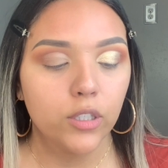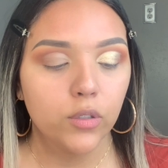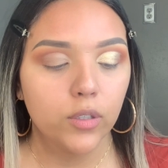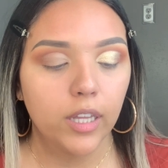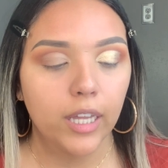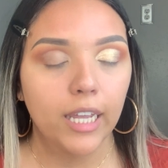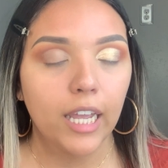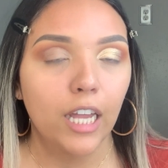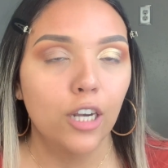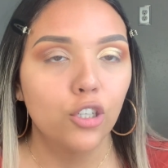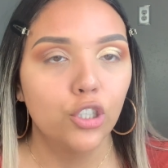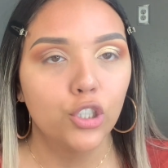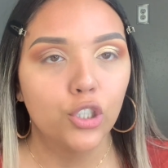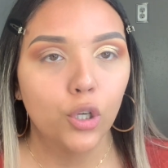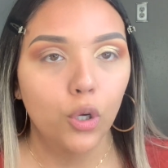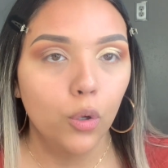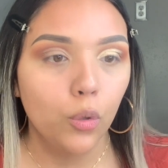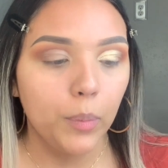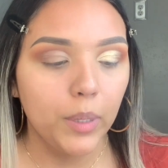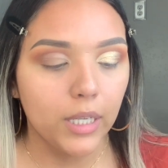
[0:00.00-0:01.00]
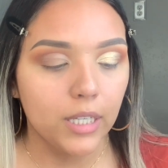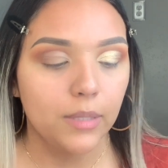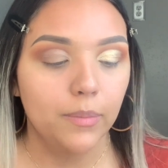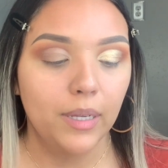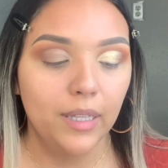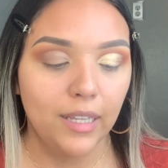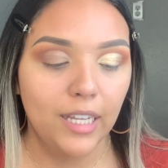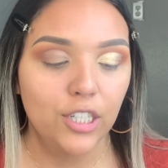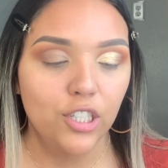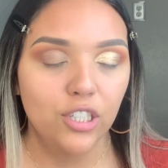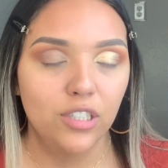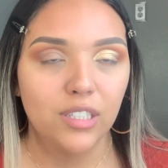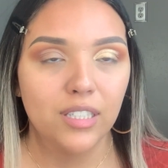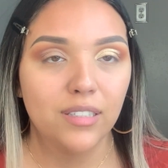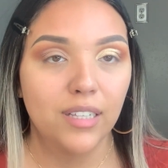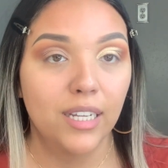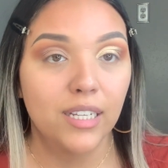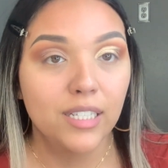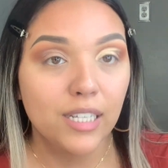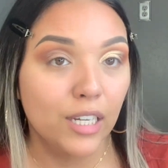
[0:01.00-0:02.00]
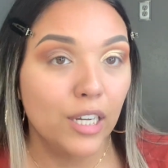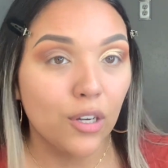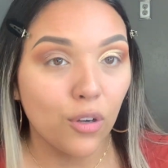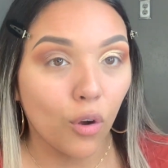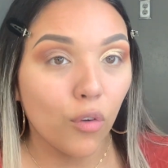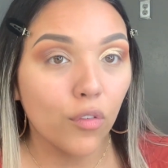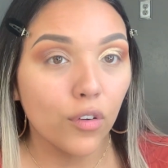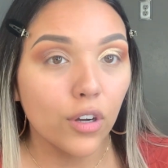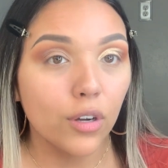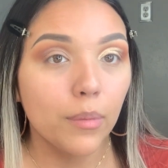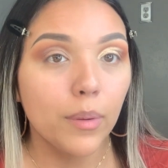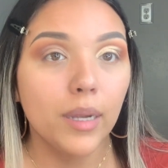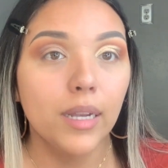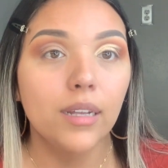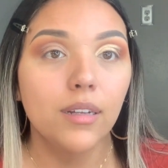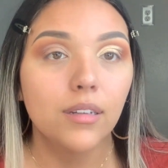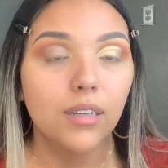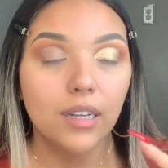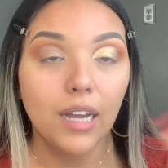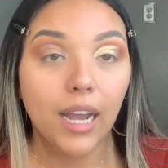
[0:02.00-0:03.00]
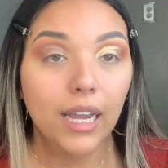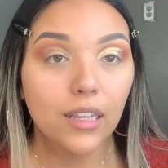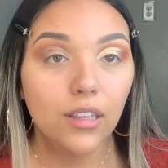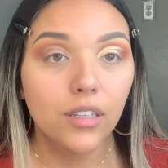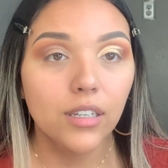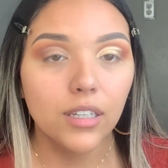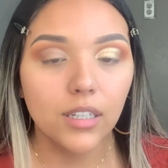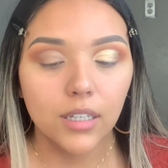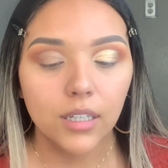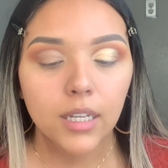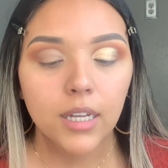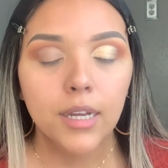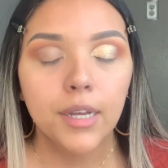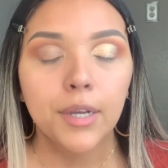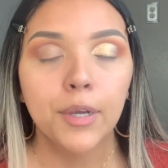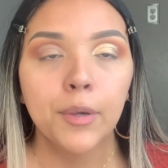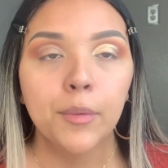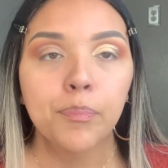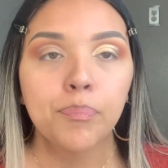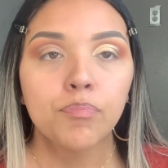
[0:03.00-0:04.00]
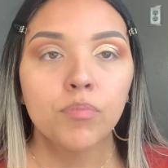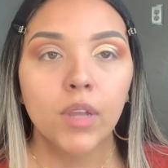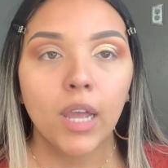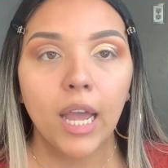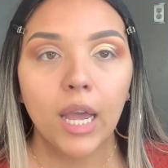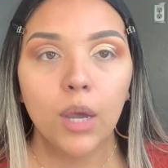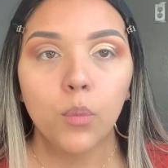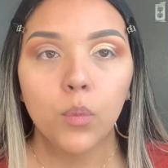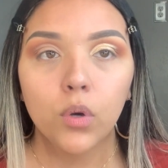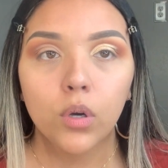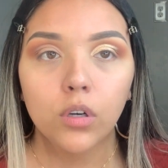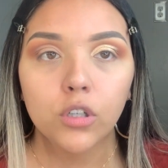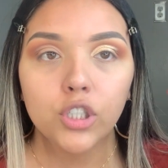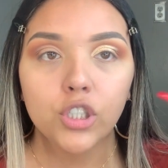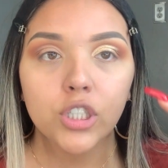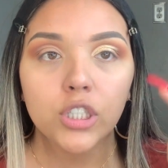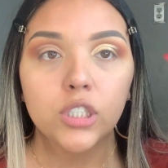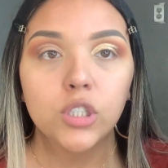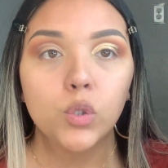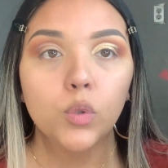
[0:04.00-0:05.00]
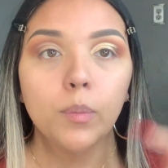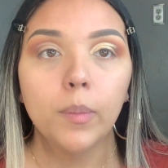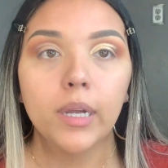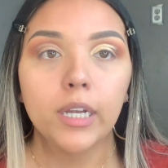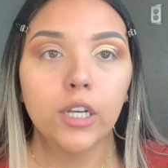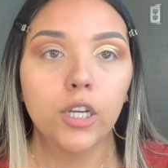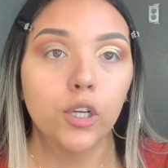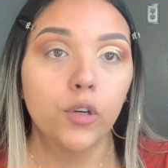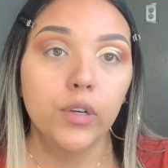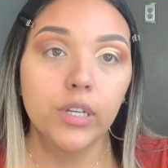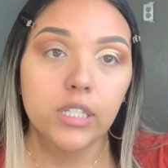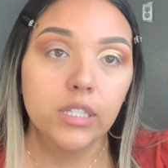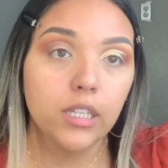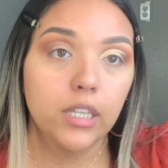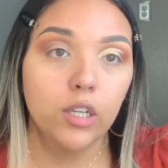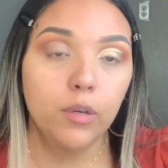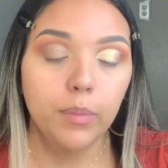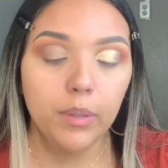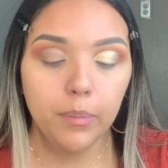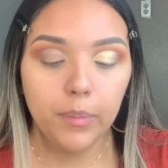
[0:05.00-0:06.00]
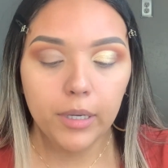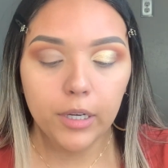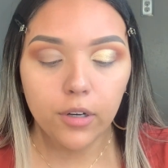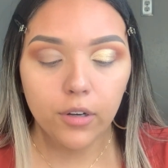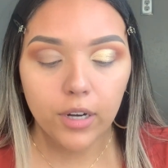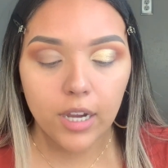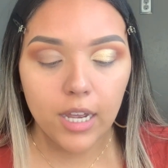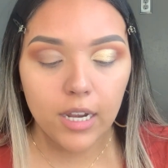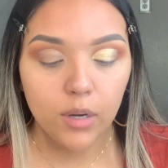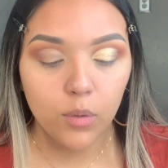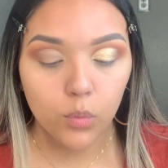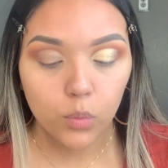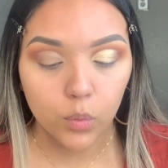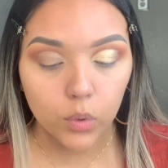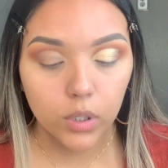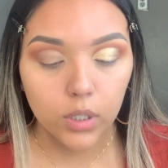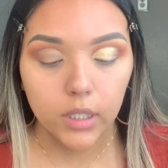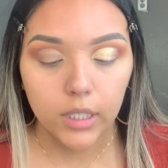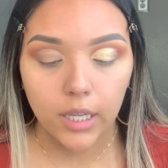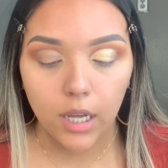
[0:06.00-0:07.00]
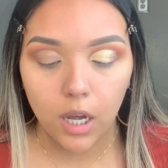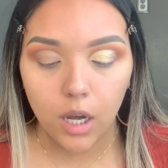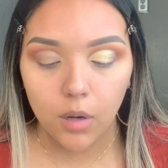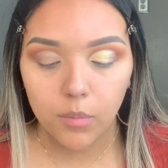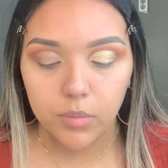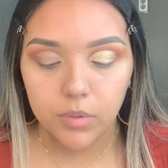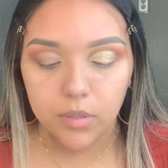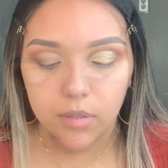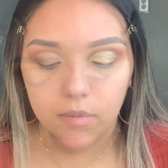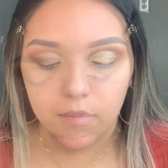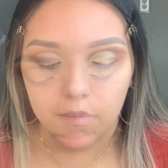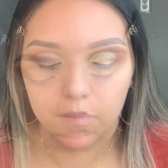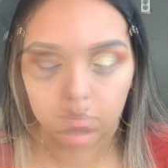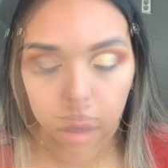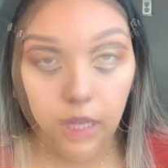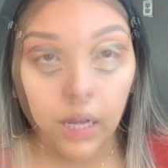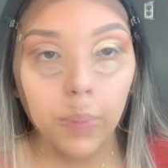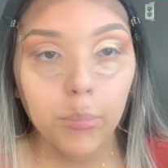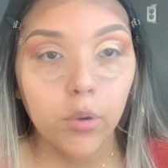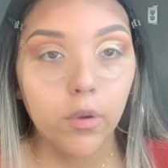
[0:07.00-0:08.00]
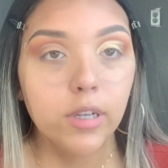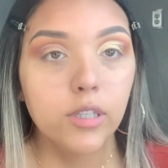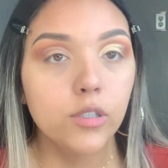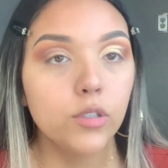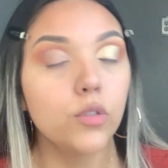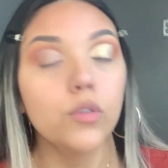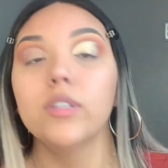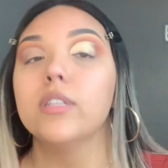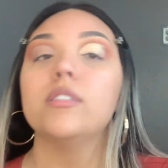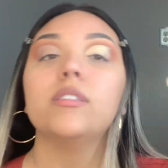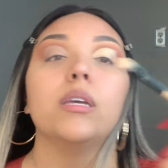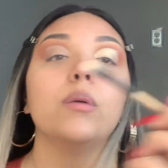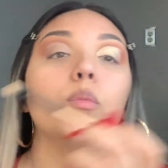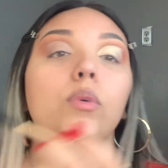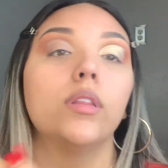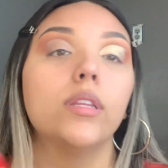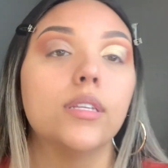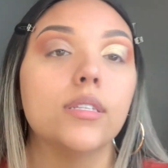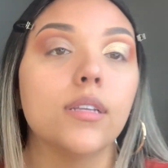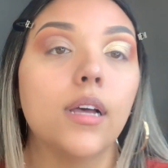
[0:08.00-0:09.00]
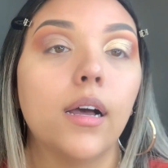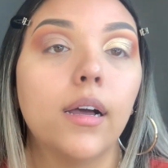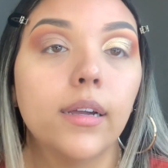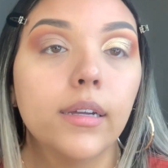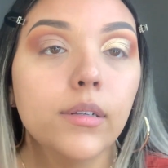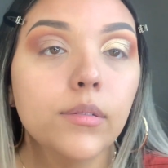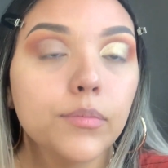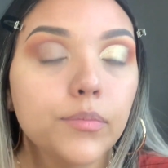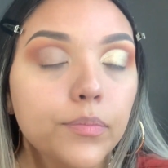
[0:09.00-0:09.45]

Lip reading: to like kind of show because my lashes is like taking over my eye look, I will just do my cut crease a little bit bigger and it really helps. I'm going to do the same with this eye.